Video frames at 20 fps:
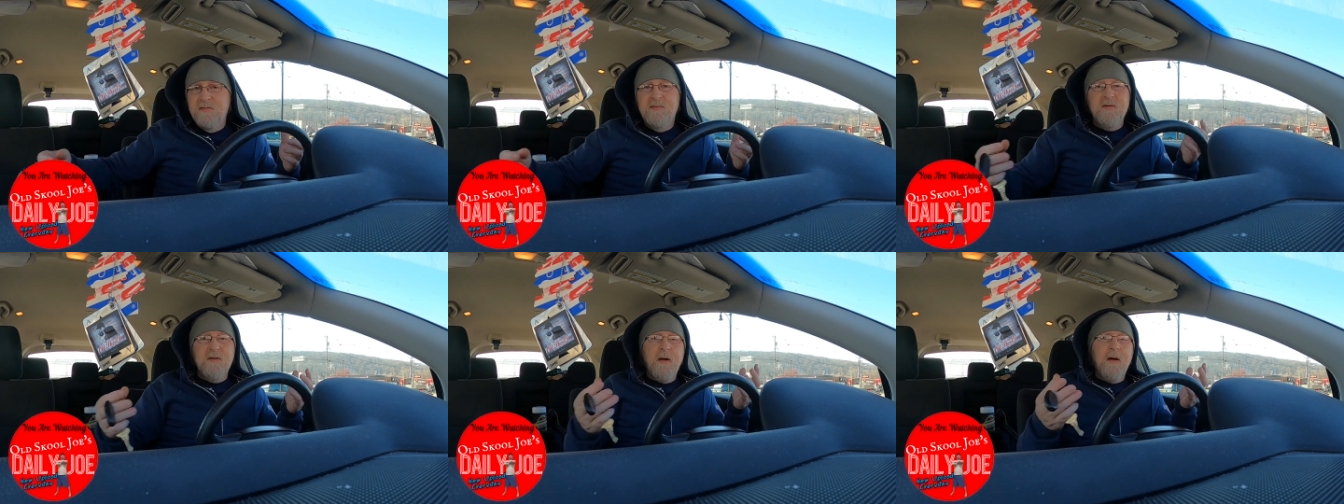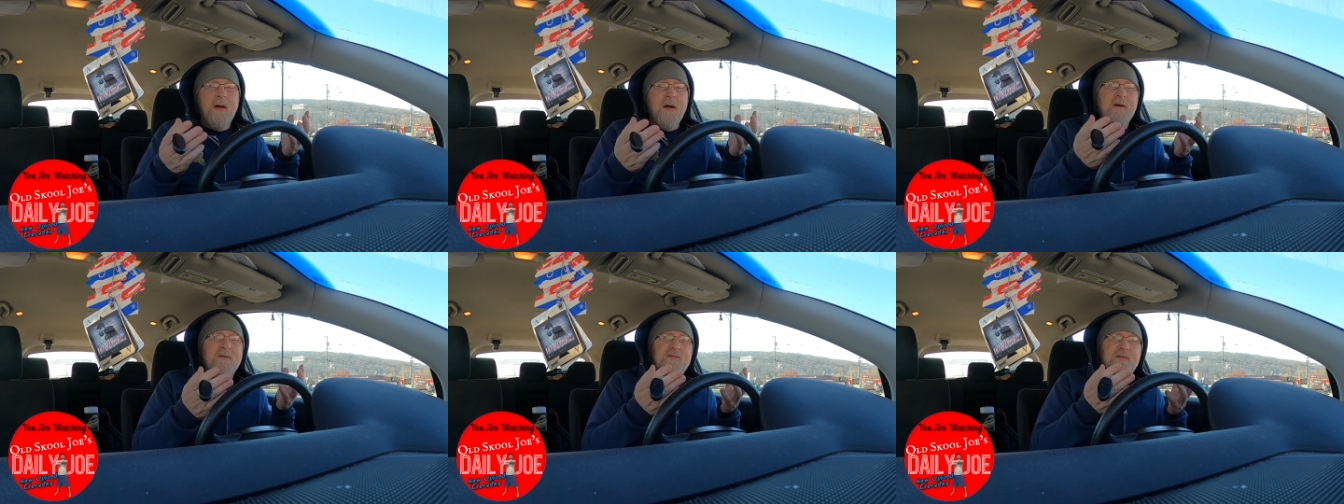See,
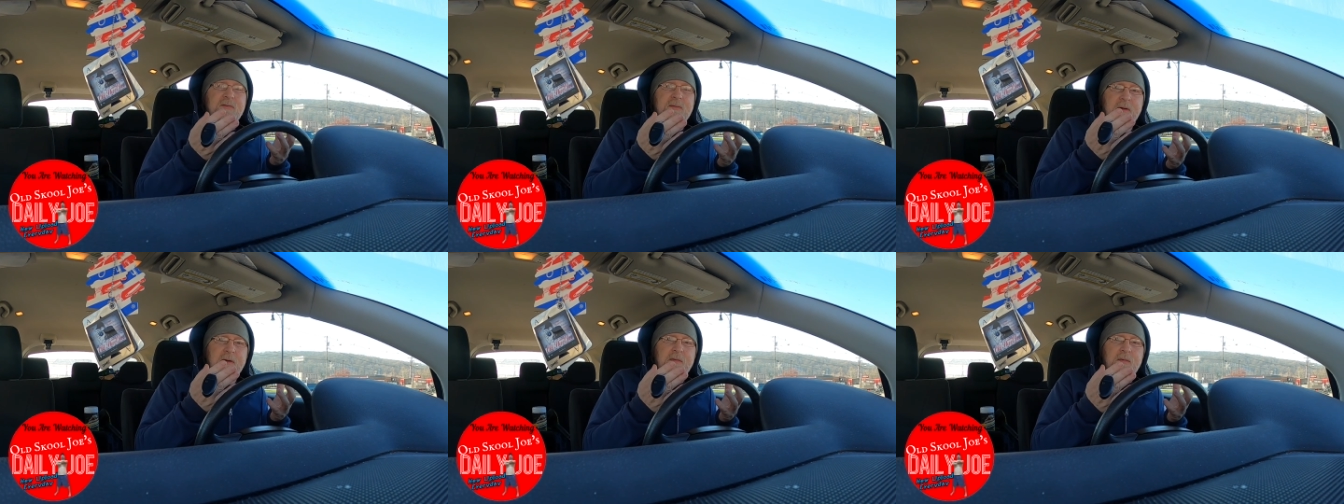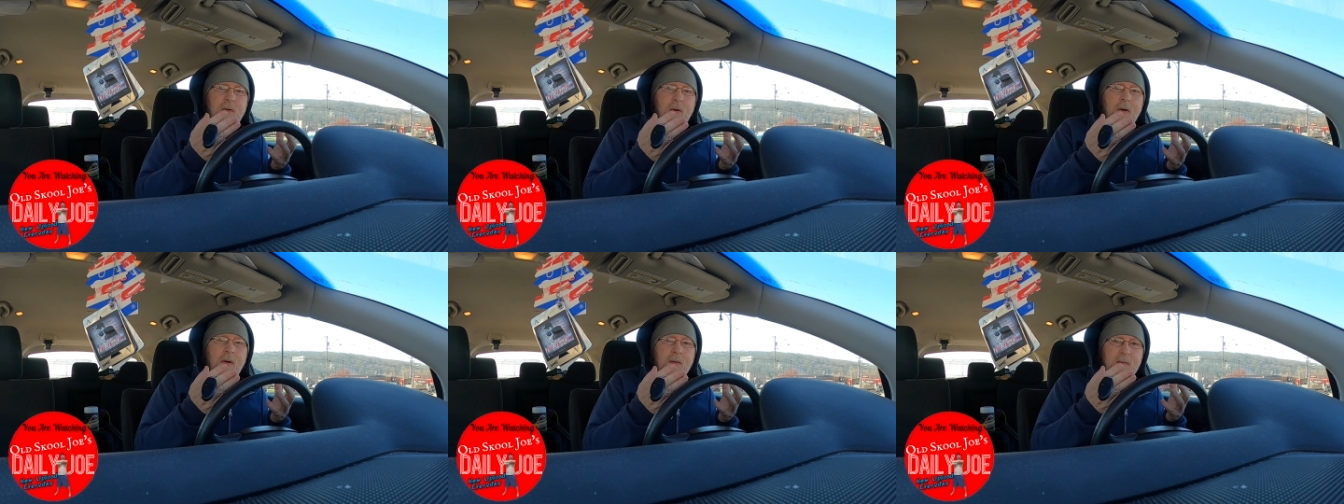I actually
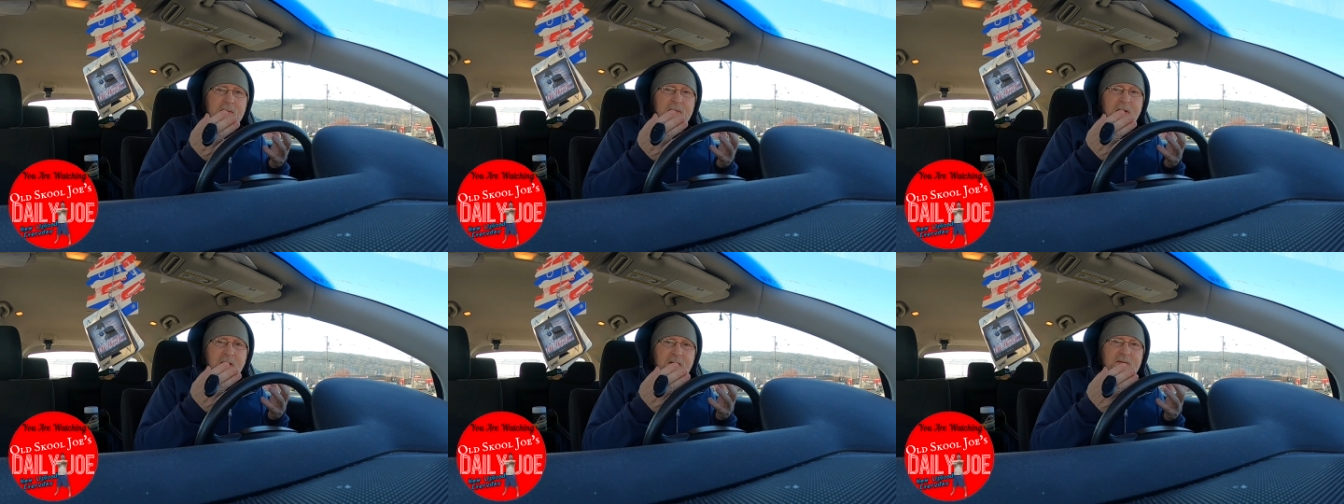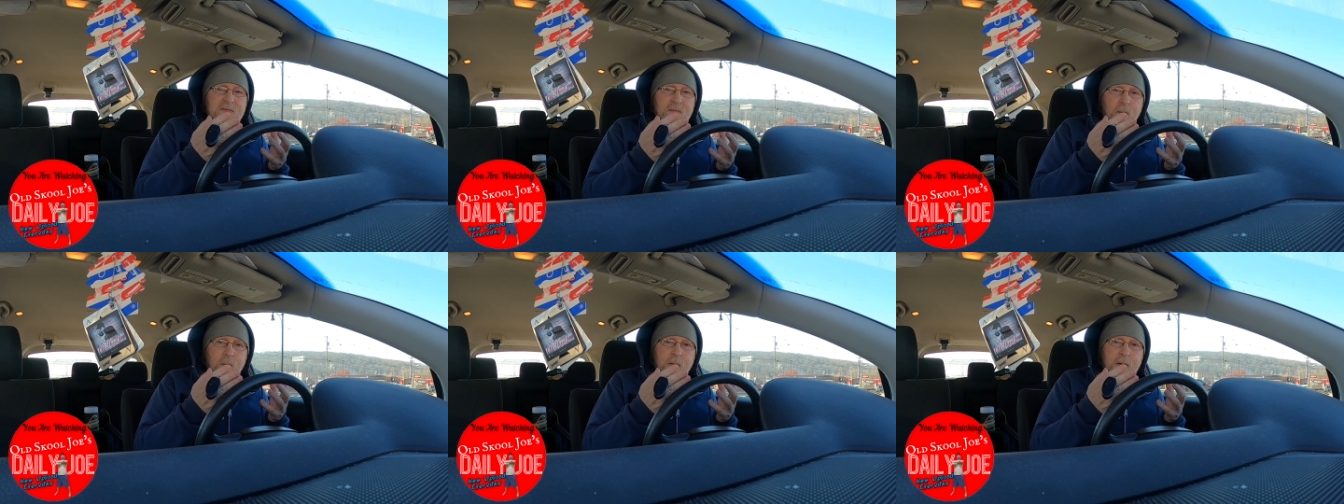did call and
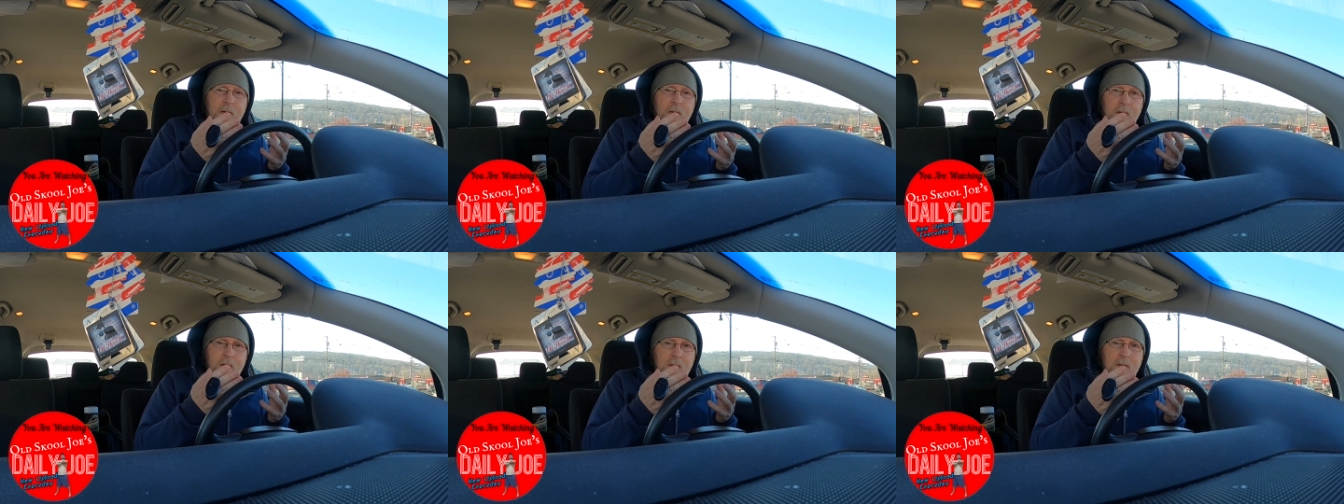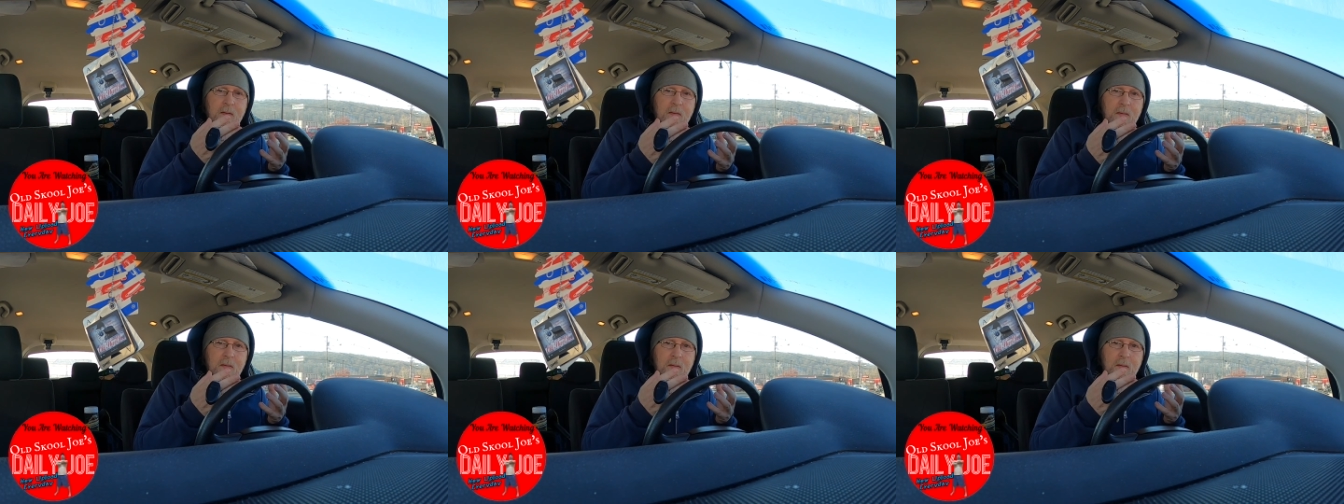cancel winter.
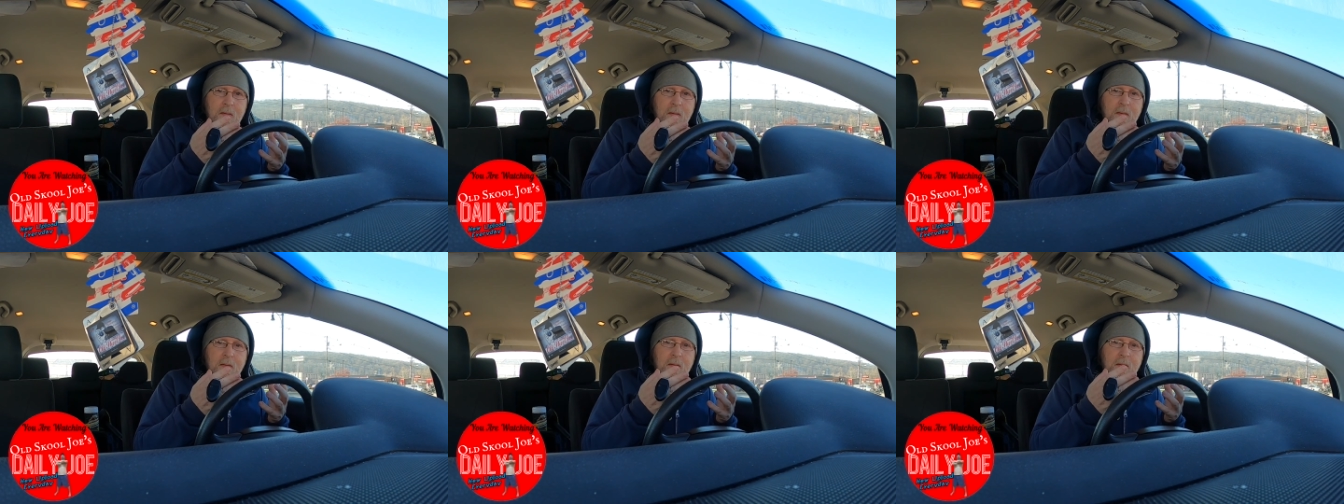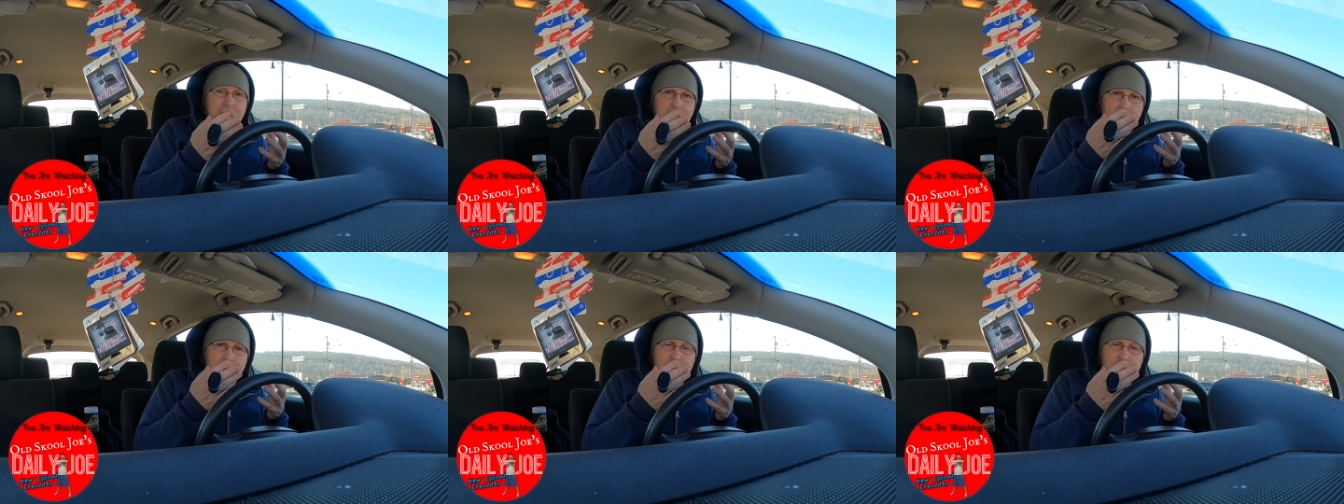
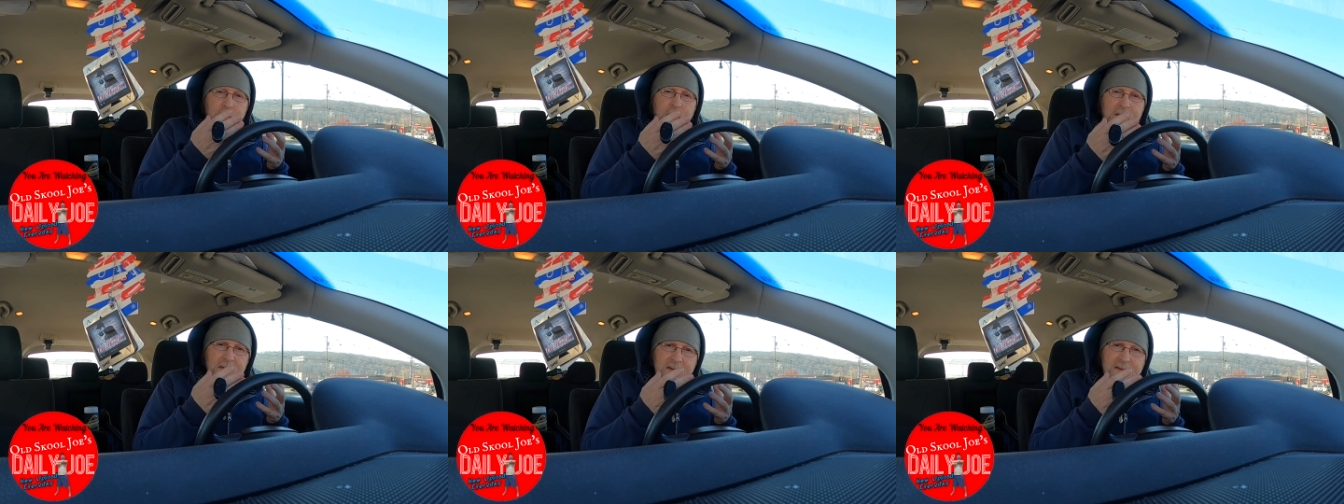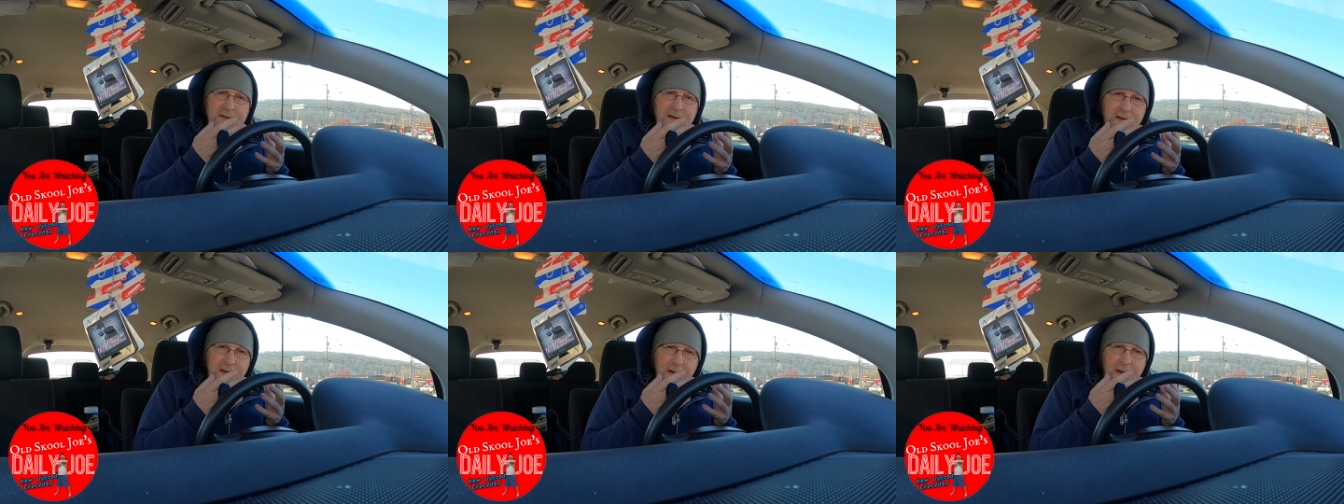It
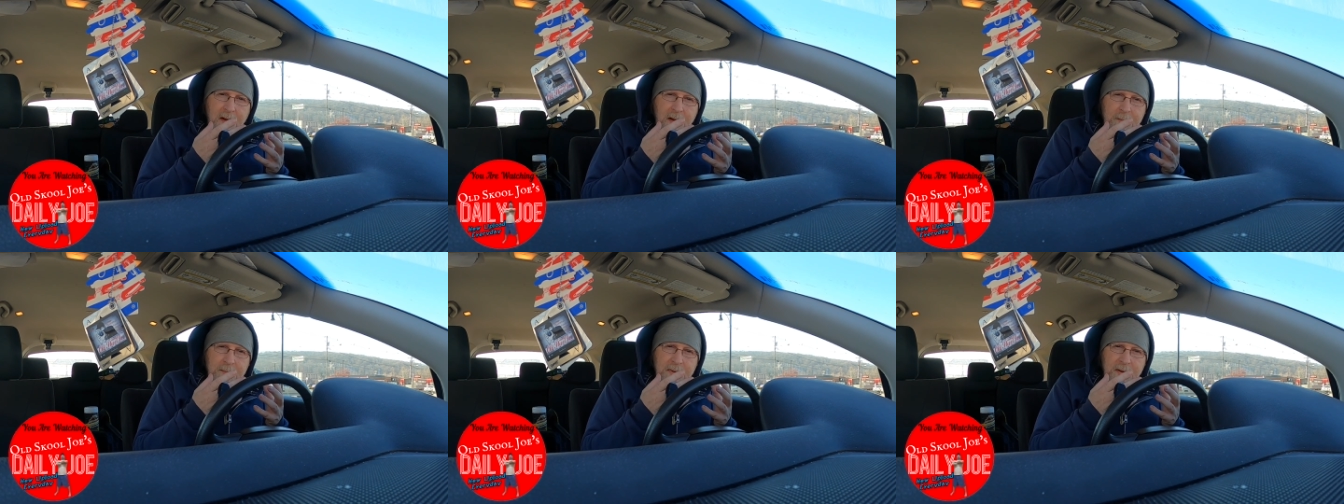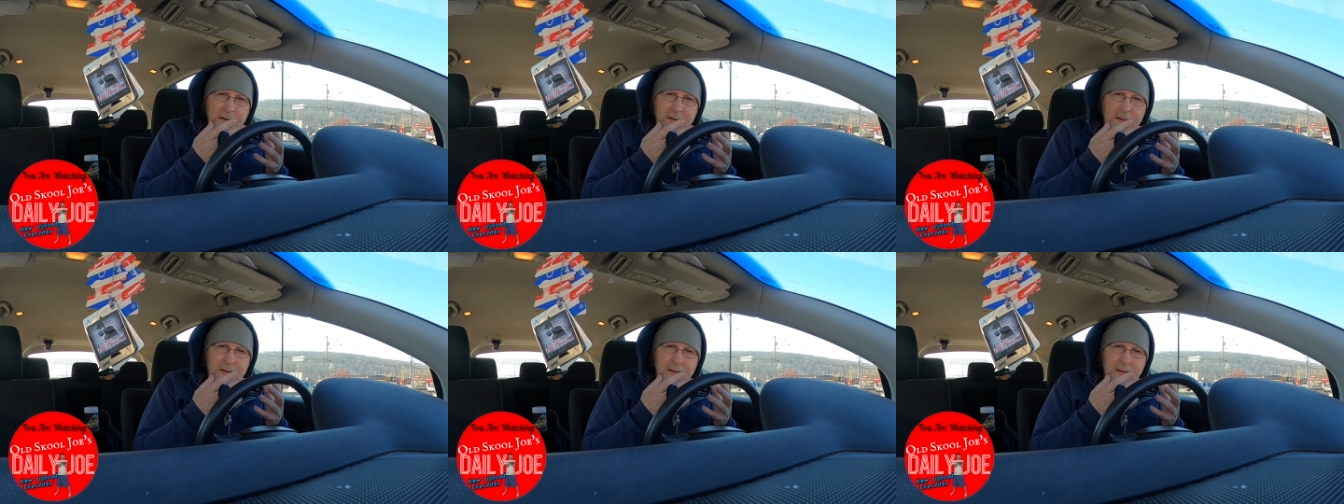really did
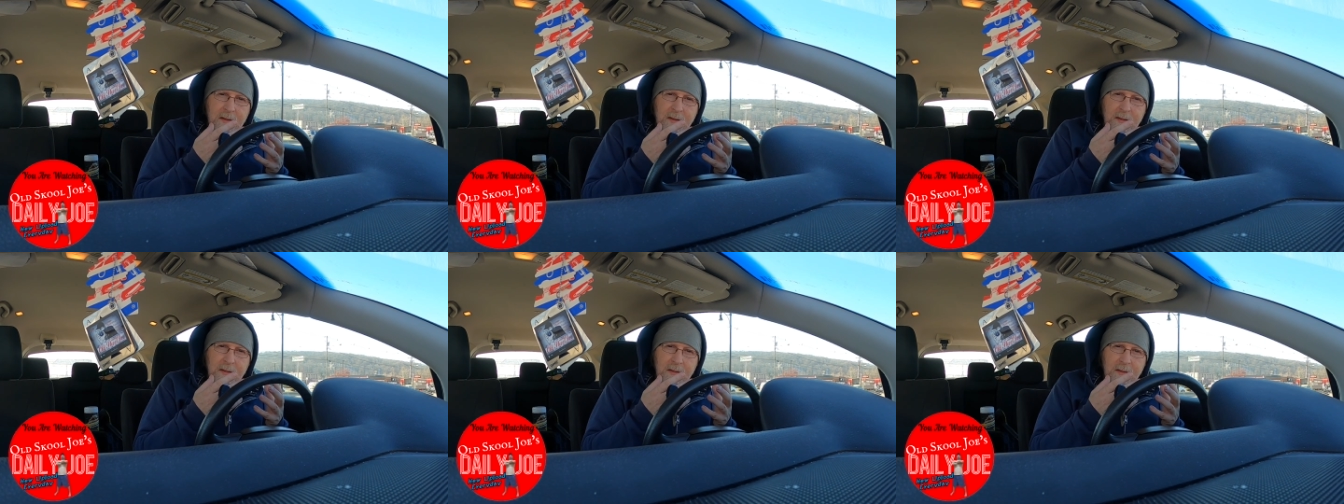happen.